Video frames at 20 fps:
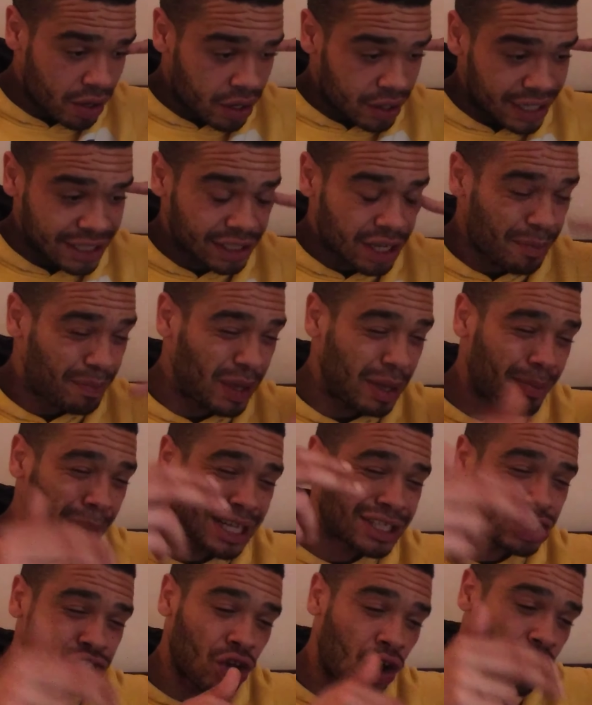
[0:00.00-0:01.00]
This could be my
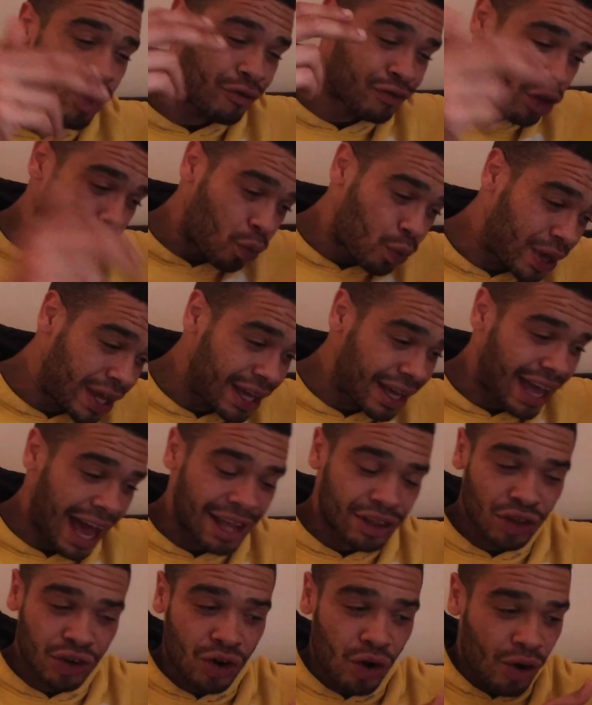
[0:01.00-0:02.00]
song of the week.
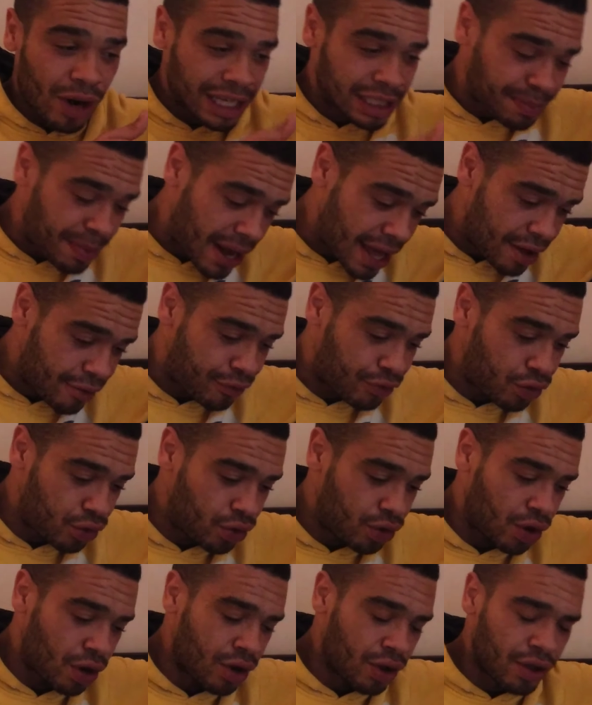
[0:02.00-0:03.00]
I don't know, let's play it
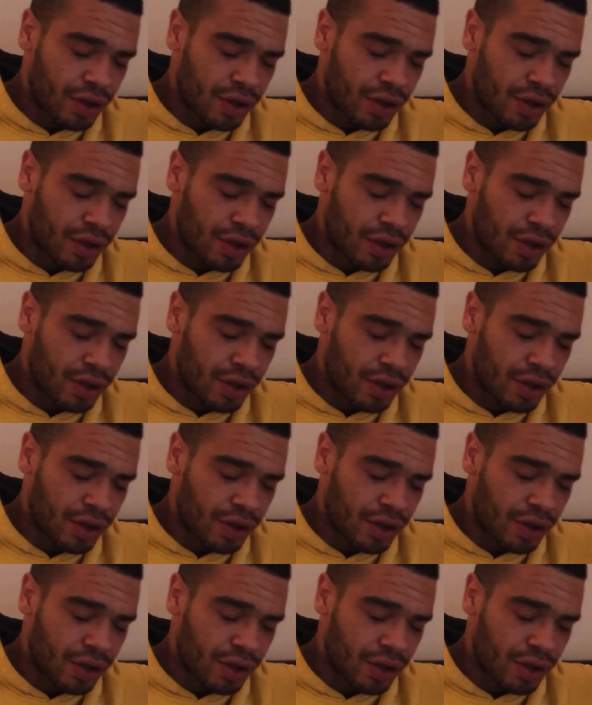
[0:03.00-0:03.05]
through.